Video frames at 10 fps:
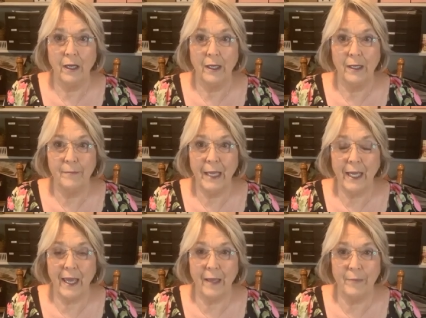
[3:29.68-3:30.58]

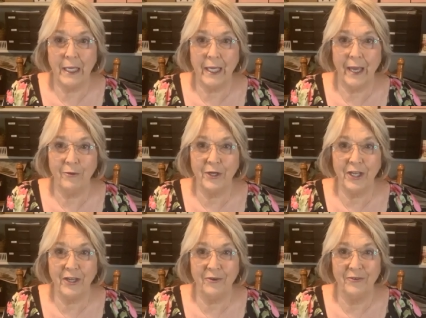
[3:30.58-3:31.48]
hey, AB, how
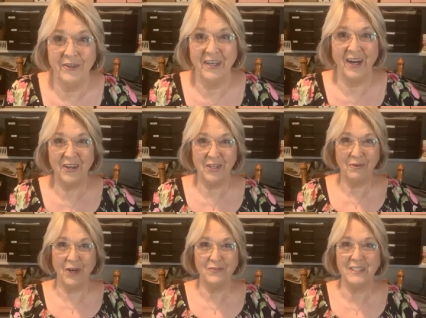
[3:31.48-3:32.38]
are you? Are
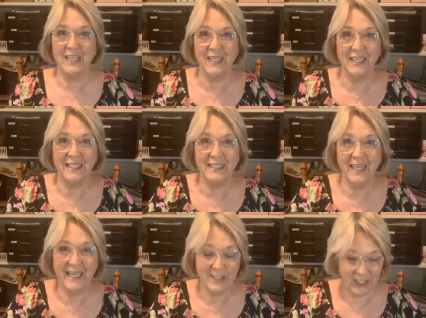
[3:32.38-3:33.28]
you off tonight?
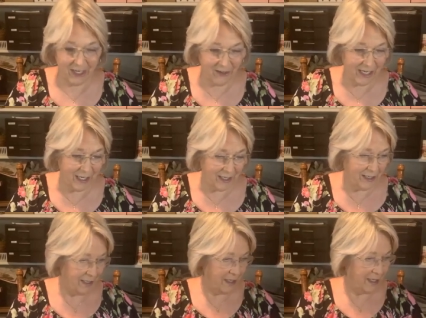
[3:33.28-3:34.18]
Hey, Jerry.
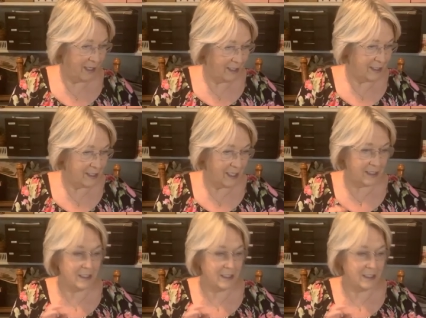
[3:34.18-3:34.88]
Let's